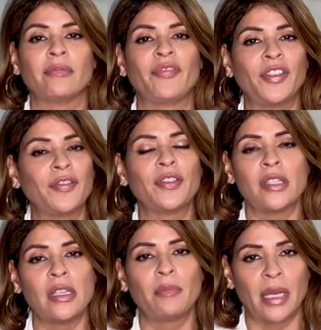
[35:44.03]

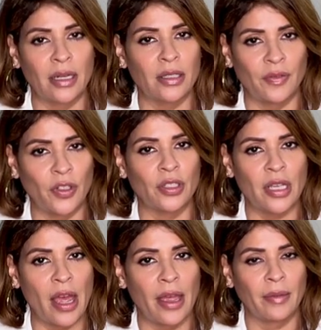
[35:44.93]
15 minutes of your
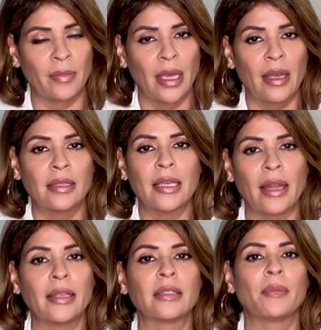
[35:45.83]
time
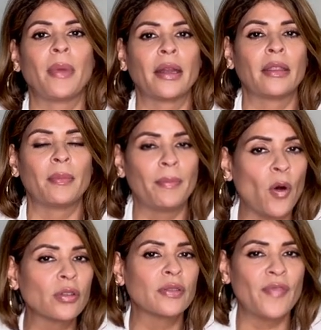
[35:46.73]
telling somebody the
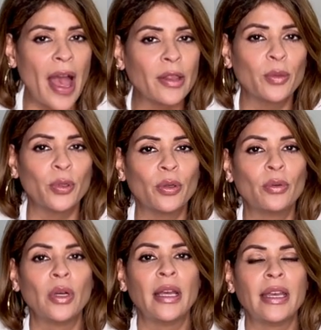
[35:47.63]
most
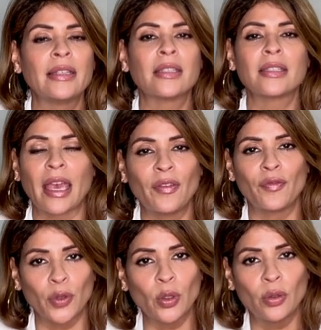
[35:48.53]
valuable,
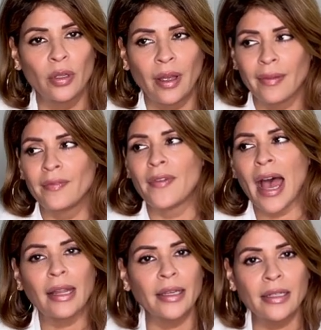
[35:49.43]
insightful,
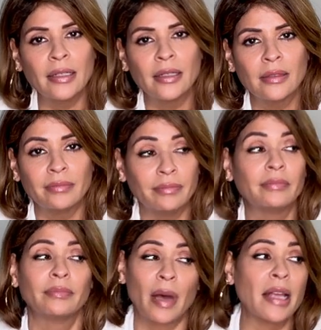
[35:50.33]
valid,
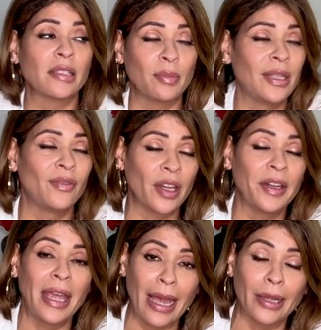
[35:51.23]
possibly
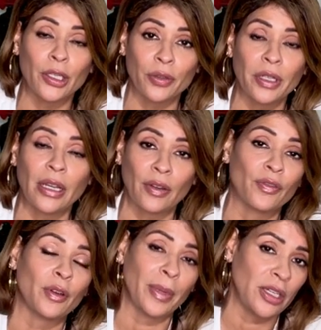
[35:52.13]
very accurate
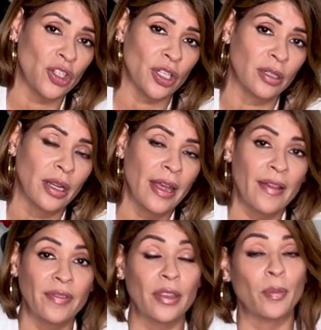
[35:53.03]
information
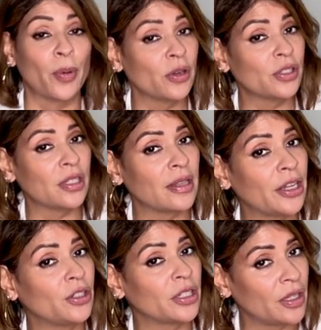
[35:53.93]
that the person
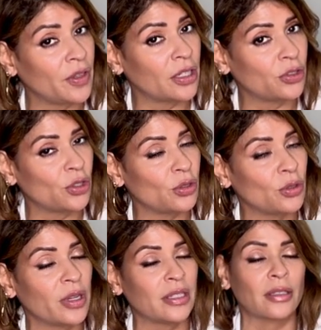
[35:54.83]
that you're giving it
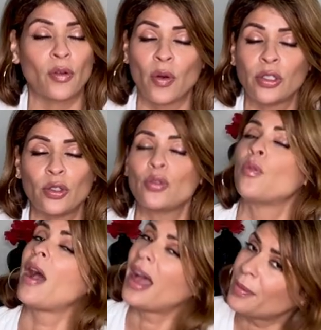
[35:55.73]
to is going to
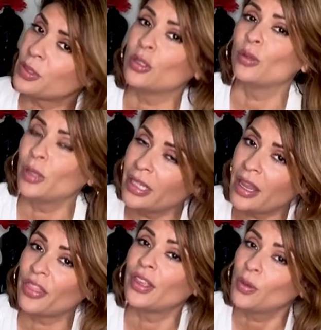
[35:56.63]
do absolutely
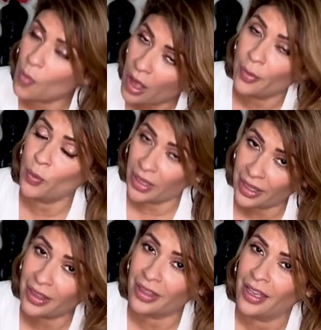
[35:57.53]
nothing
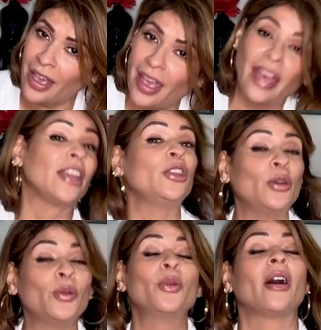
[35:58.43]
with, and
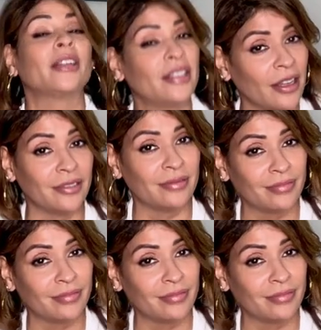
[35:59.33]
you are done.